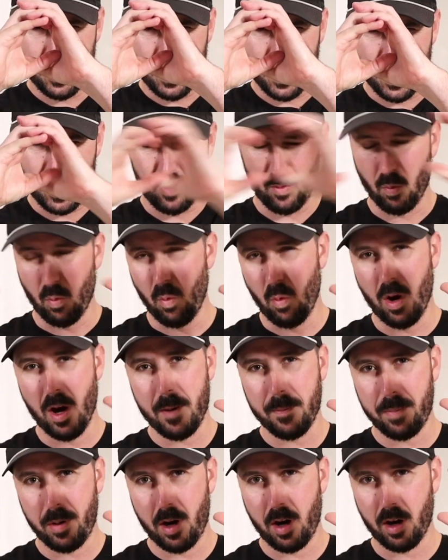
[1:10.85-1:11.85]
and
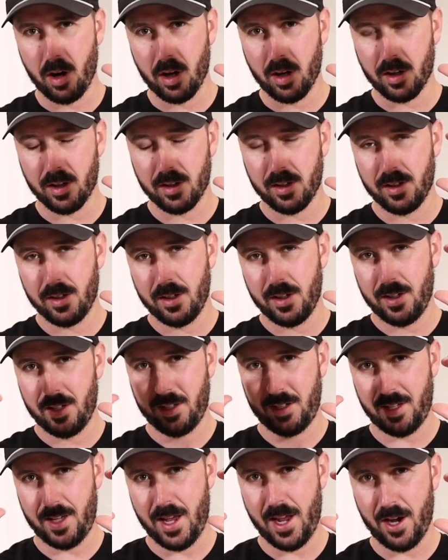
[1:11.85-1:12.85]
1 part
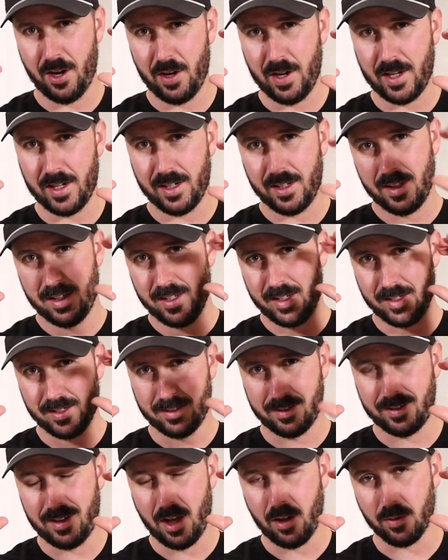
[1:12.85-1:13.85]
carrot and
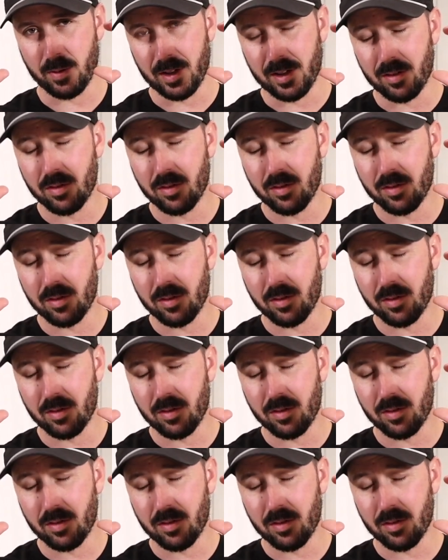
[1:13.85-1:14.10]
celery.